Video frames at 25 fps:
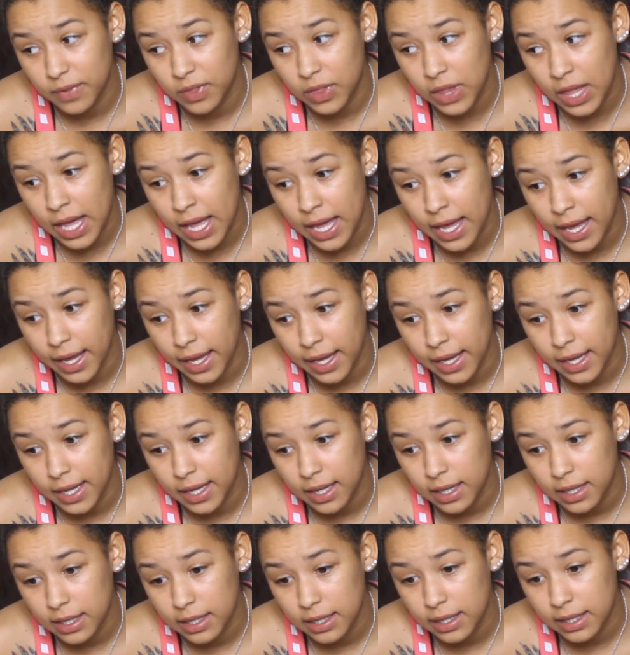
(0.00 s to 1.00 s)

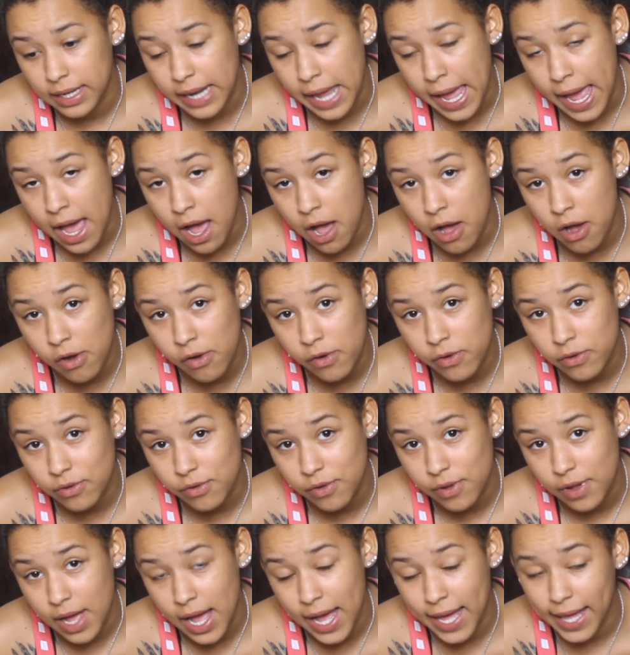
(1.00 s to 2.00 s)
like, now
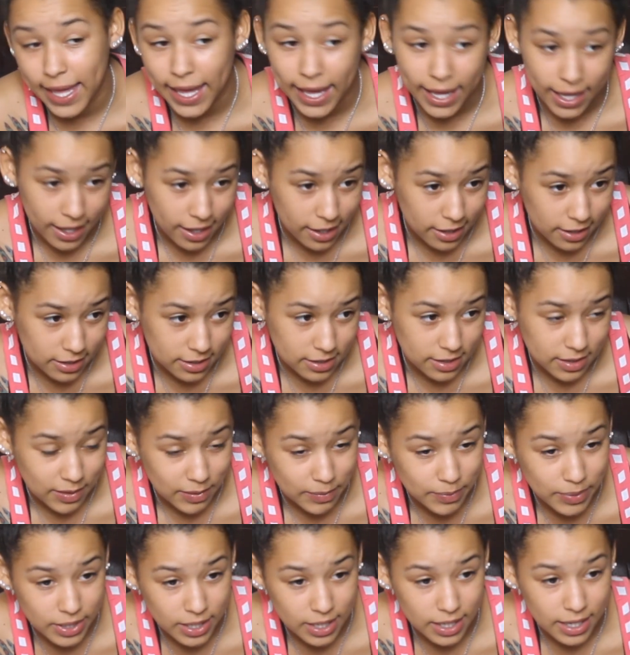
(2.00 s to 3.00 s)
I can't,
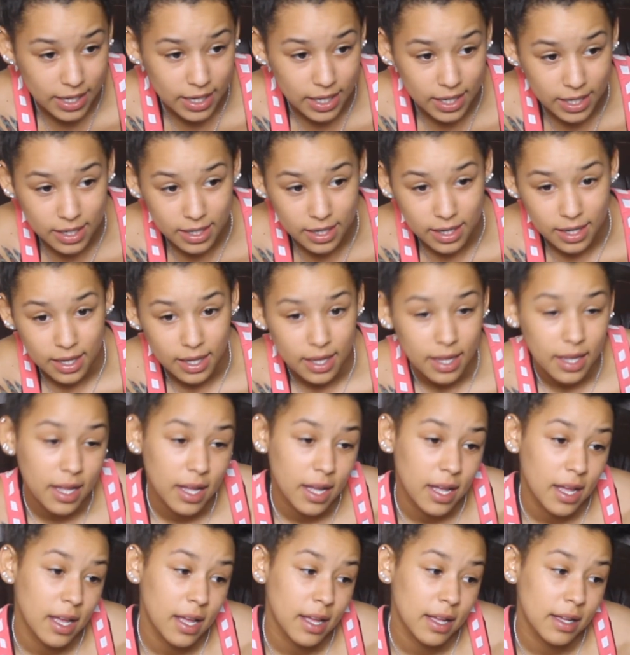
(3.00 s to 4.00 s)
but
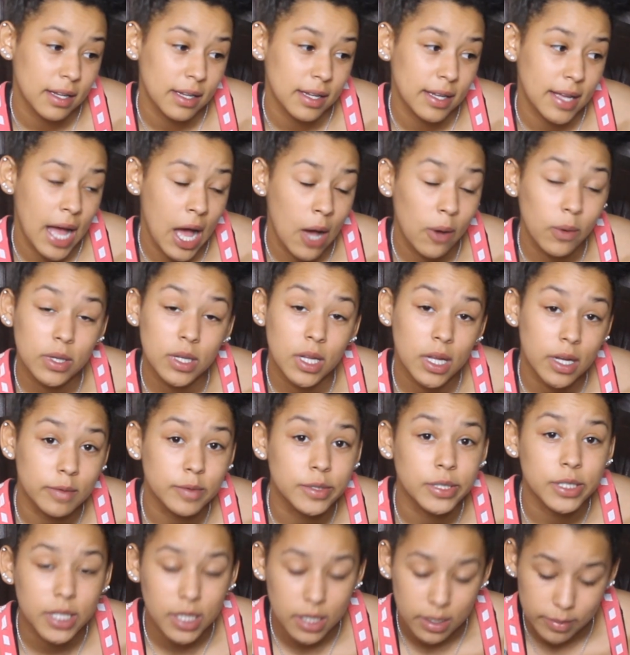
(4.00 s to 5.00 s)
I would
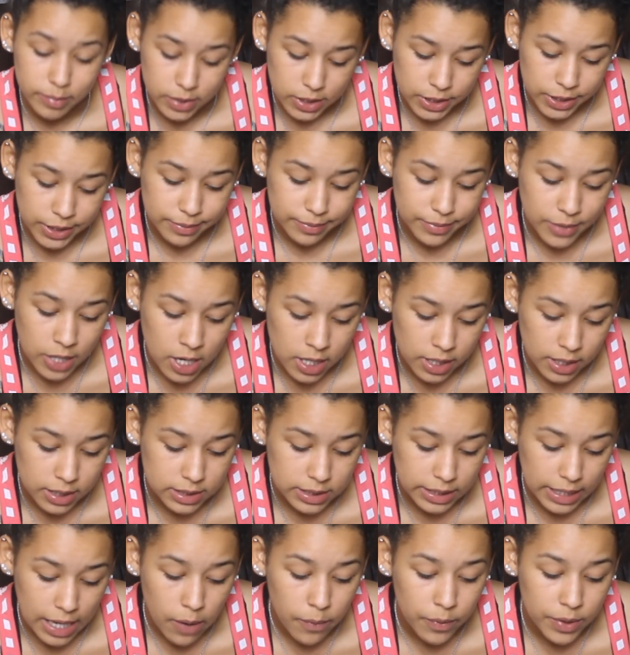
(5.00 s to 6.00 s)
love to come there,
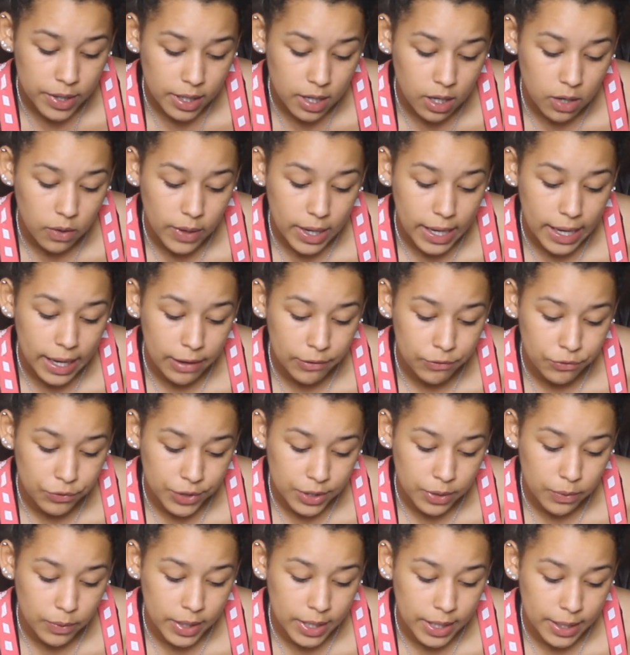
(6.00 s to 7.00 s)
honestly. I want to go
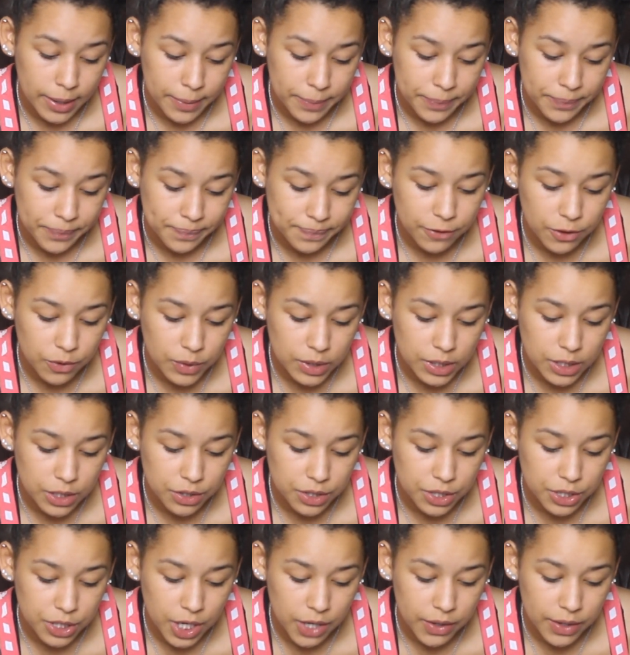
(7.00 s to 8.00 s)
everywhere. If you and
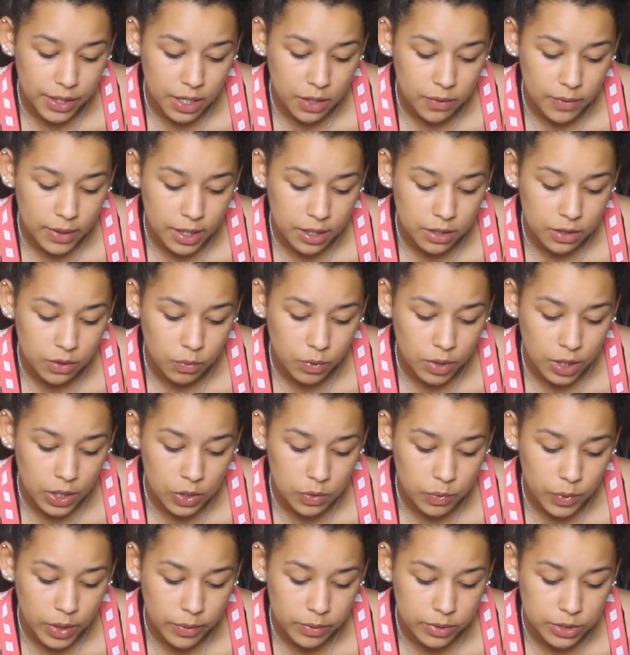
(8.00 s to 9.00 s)
Neil could go anywhere in the
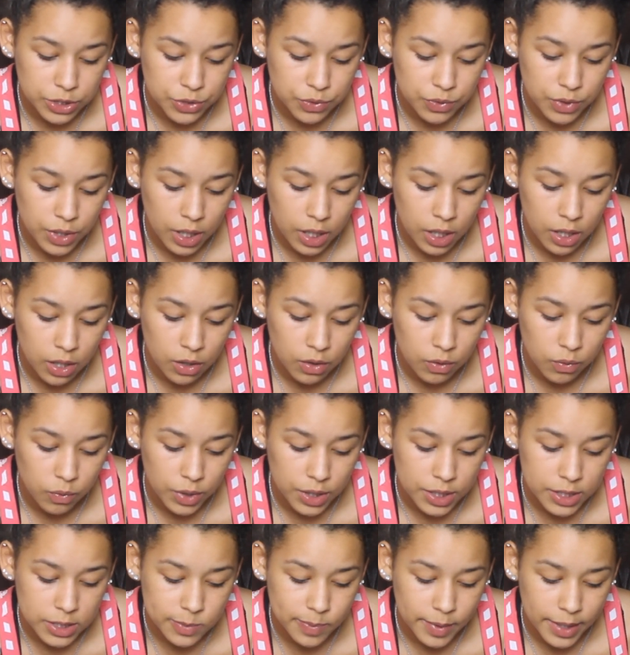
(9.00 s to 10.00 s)
world, where would you go?
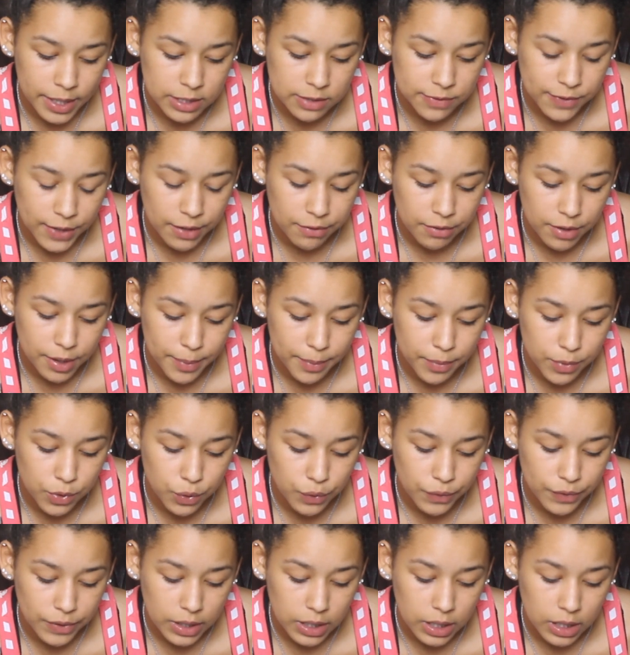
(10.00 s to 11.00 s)
What is Bray's favorite
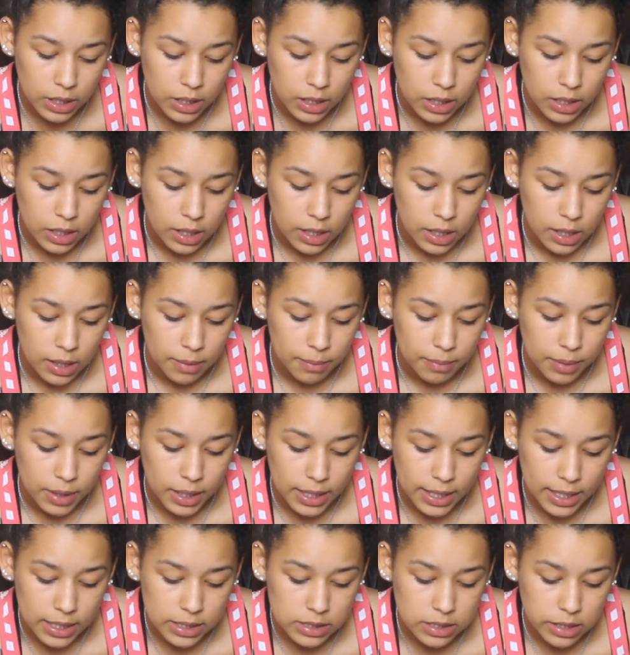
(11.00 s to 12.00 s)
movie?
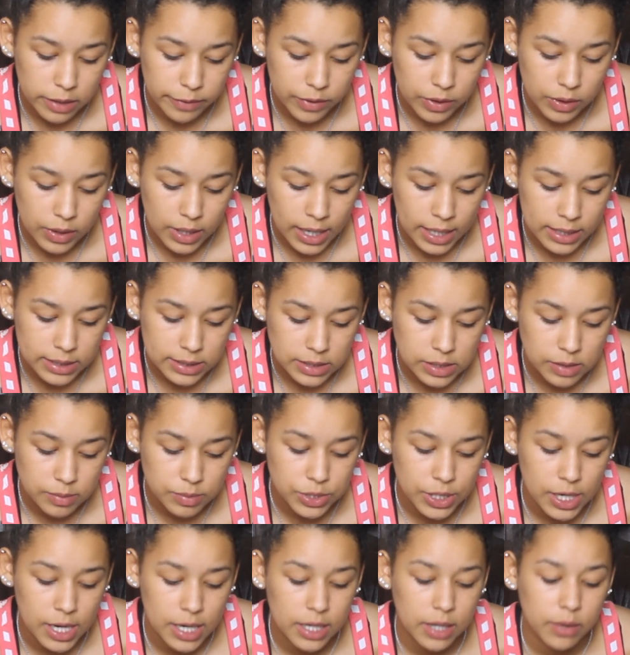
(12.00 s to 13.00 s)
P.S. Love you guys. Keep
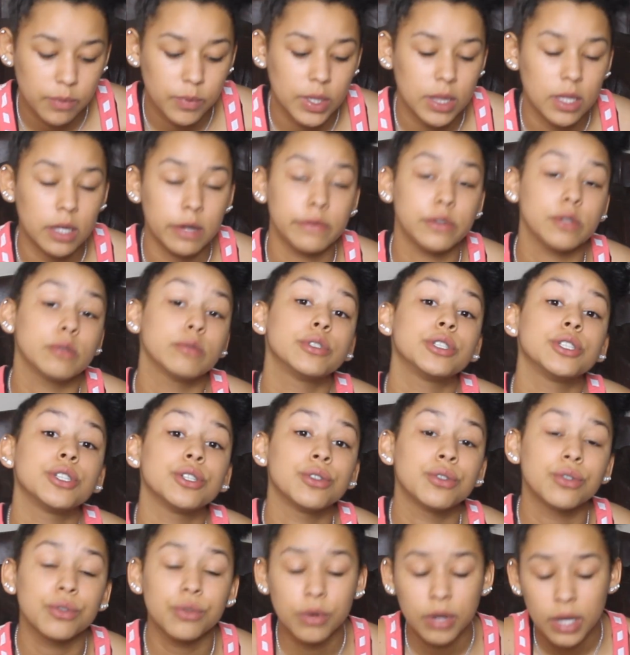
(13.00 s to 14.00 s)
shining. We love you
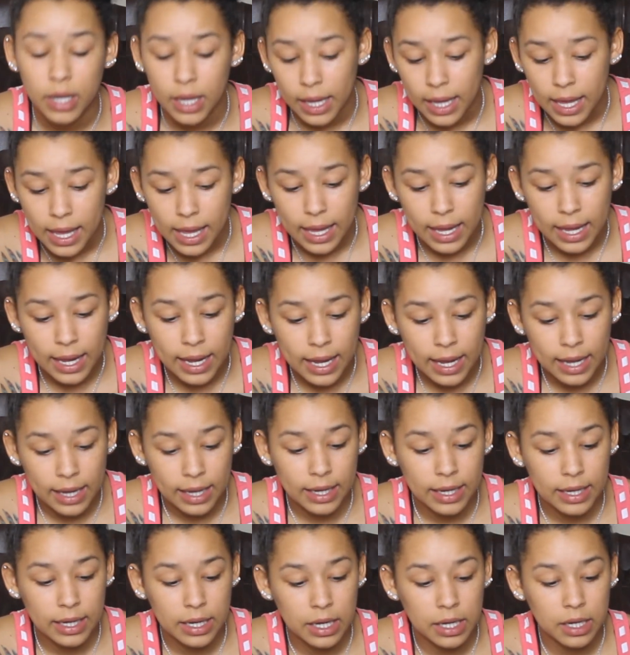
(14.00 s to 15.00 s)
too.
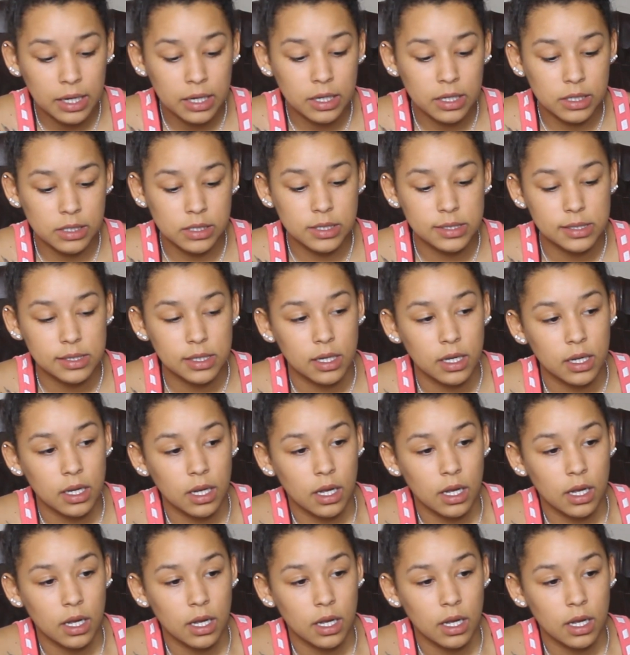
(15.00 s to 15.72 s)
And,